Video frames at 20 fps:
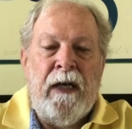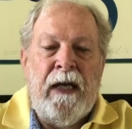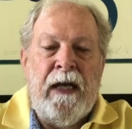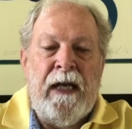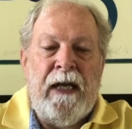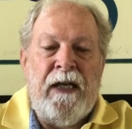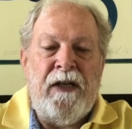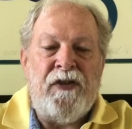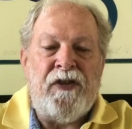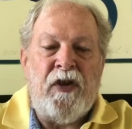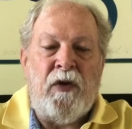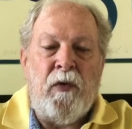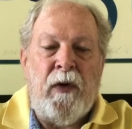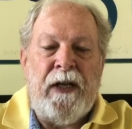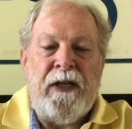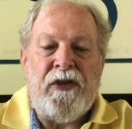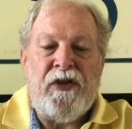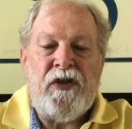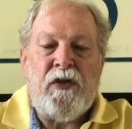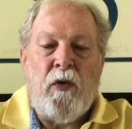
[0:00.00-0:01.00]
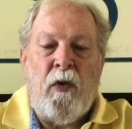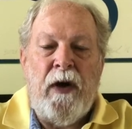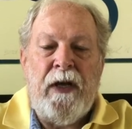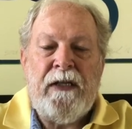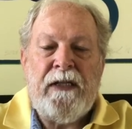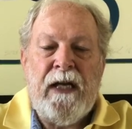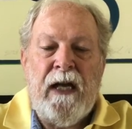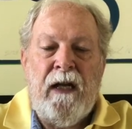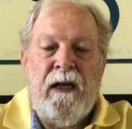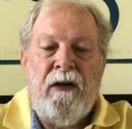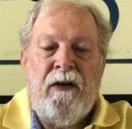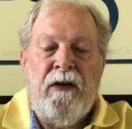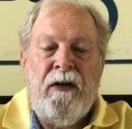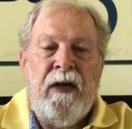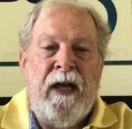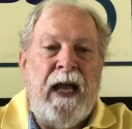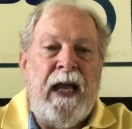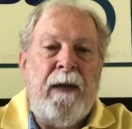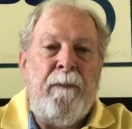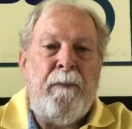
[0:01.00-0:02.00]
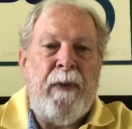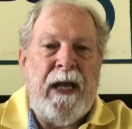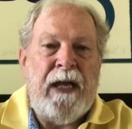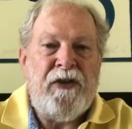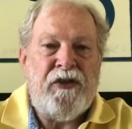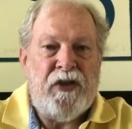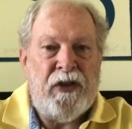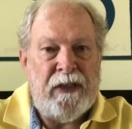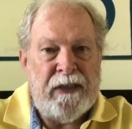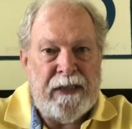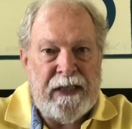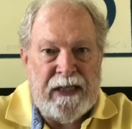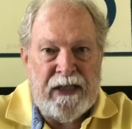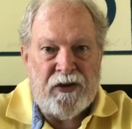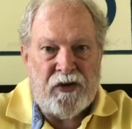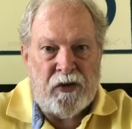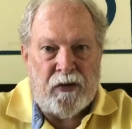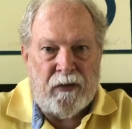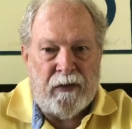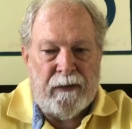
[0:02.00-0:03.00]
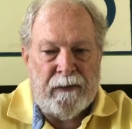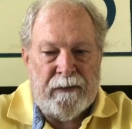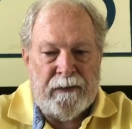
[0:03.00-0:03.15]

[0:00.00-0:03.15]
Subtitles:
He is a great storyteller and patient teacher.